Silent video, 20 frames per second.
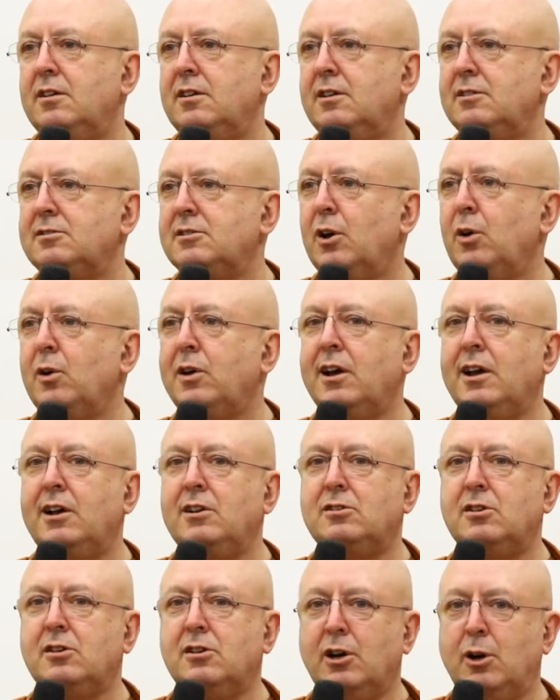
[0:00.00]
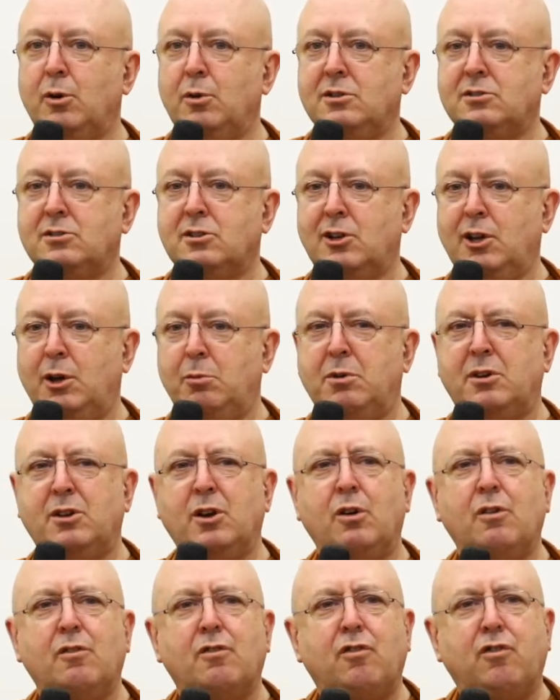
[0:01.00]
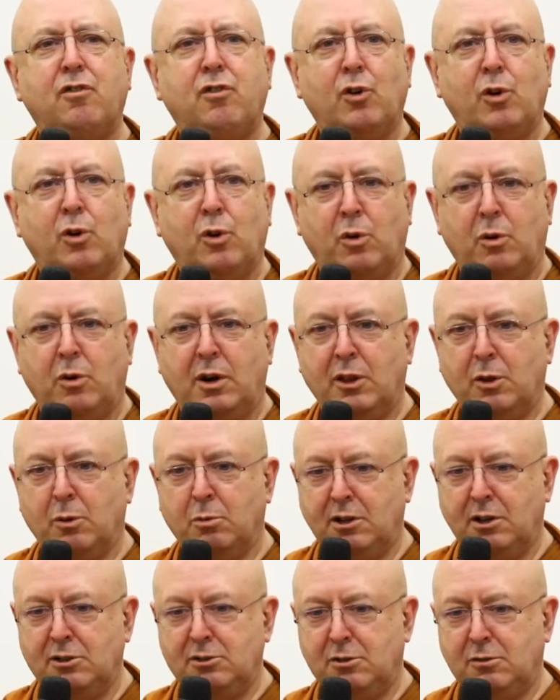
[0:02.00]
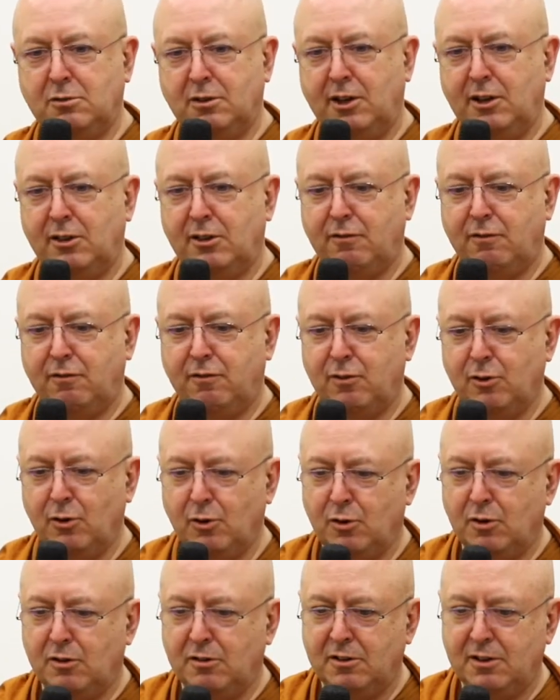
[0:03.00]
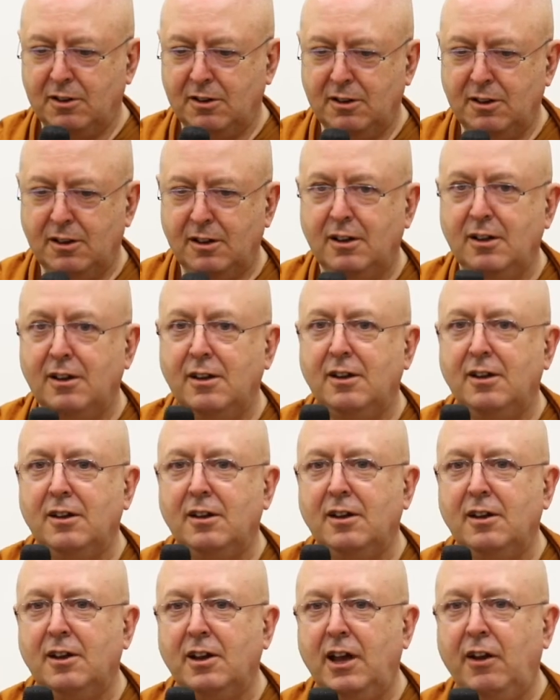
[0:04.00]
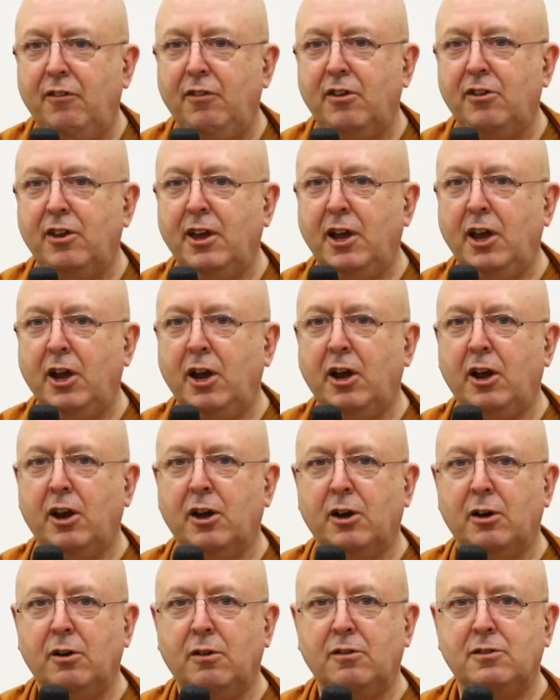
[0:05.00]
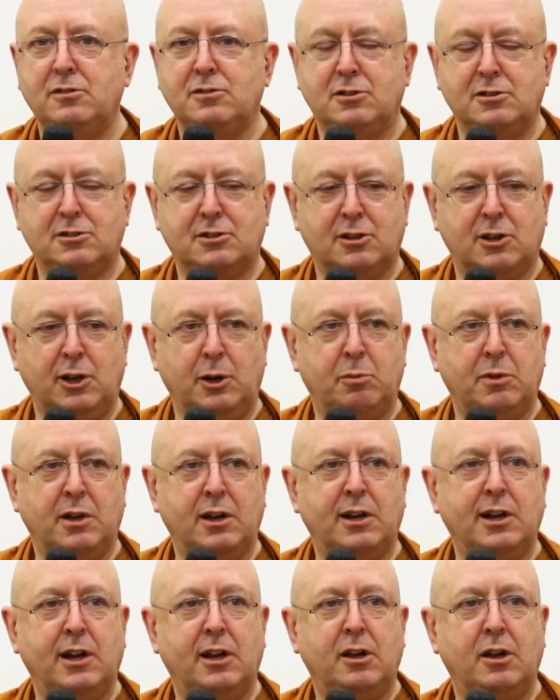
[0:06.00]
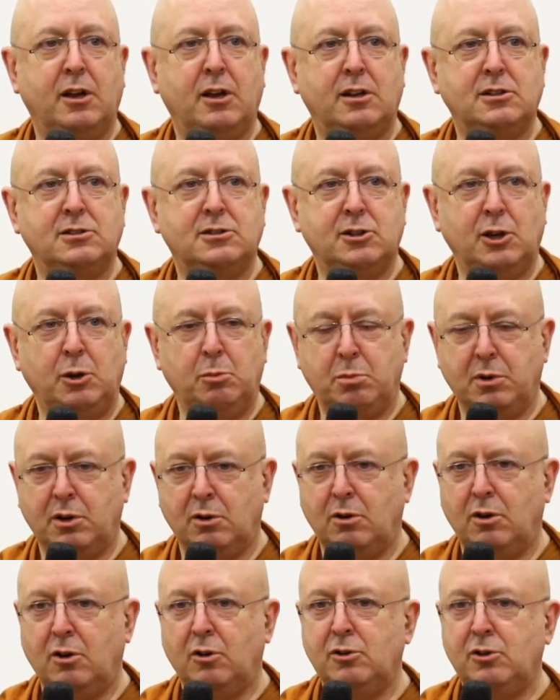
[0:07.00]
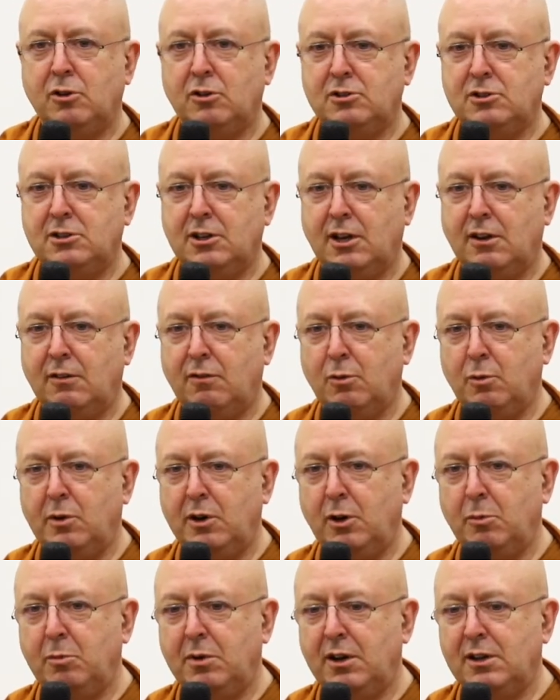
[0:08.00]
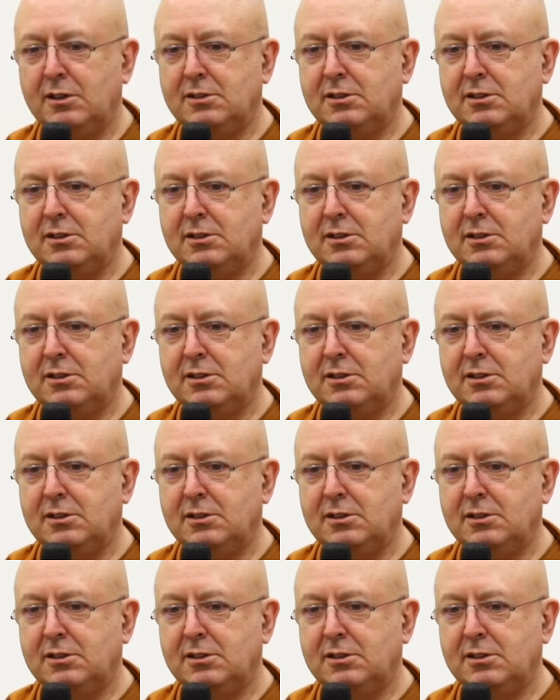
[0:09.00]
It's okay to go asleep, but don't fall, otherwise you'll fall. If you think you're going to go to sleep, then get a seatbelt on your chair for when you're